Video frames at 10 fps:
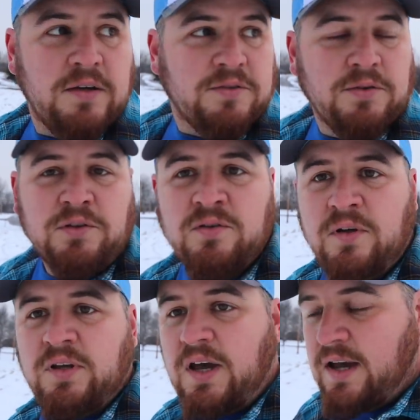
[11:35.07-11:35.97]
as soon as
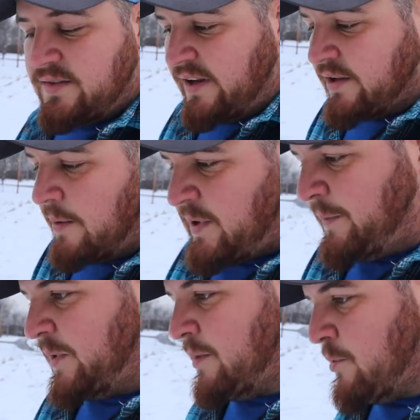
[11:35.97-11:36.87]
the uh, sun comes
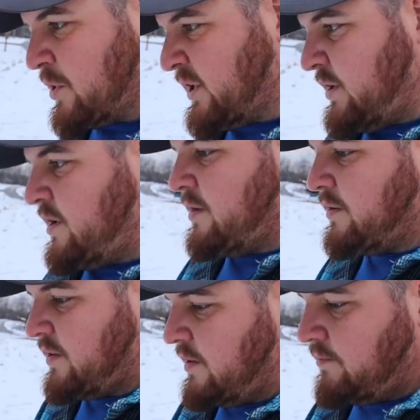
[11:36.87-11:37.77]
up in the morning,
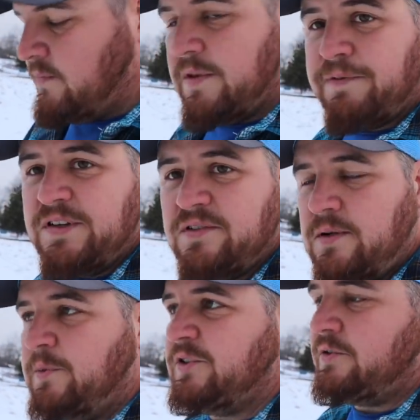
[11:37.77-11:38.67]
the freezing
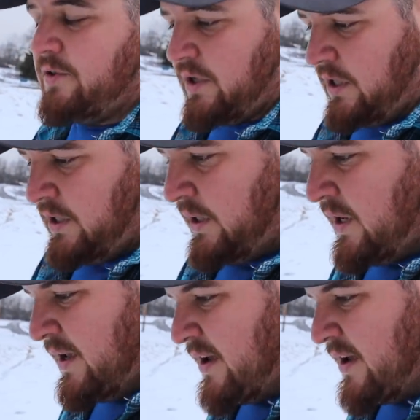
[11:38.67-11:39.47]
temperatures are gone,